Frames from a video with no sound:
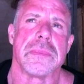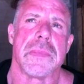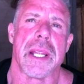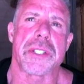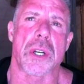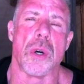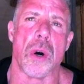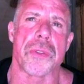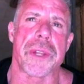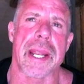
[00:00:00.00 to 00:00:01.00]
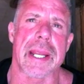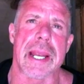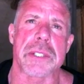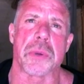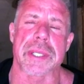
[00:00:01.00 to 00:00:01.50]
It's a cool thing, and
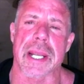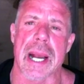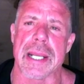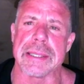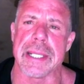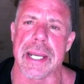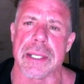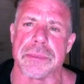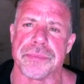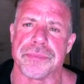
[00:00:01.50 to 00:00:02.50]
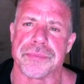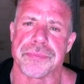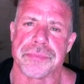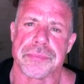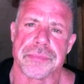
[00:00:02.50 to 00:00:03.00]
that's what the guys did.
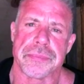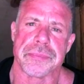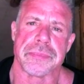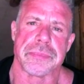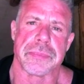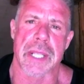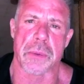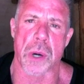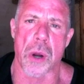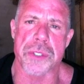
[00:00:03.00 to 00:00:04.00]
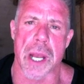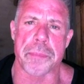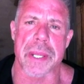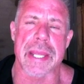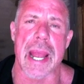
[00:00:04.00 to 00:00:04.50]
They rose
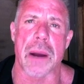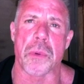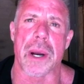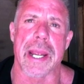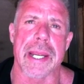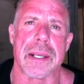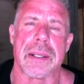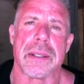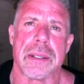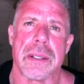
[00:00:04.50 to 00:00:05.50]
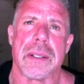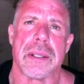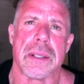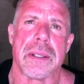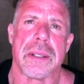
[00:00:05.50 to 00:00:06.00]
up in that way.
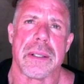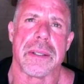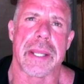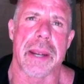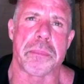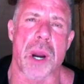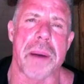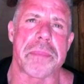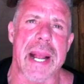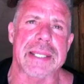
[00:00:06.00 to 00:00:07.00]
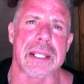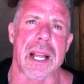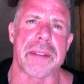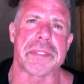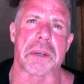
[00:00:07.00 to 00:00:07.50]
They brought back to
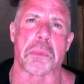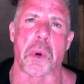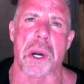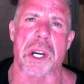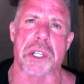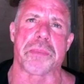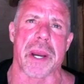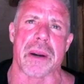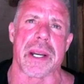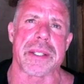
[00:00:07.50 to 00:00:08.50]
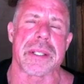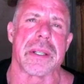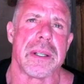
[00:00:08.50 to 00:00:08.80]
life their warrior spirits,